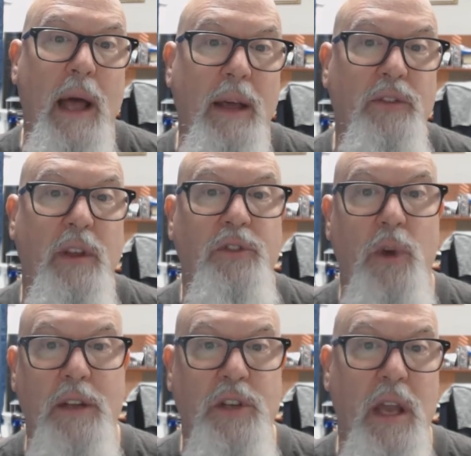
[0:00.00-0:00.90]
access
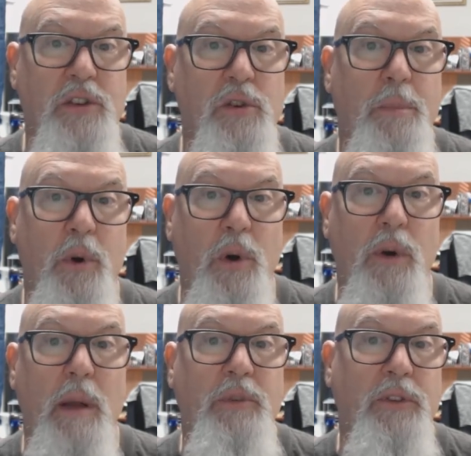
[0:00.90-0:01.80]
to educational
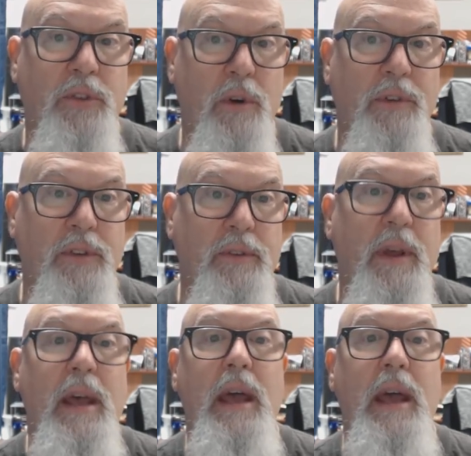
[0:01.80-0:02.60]
programs and services.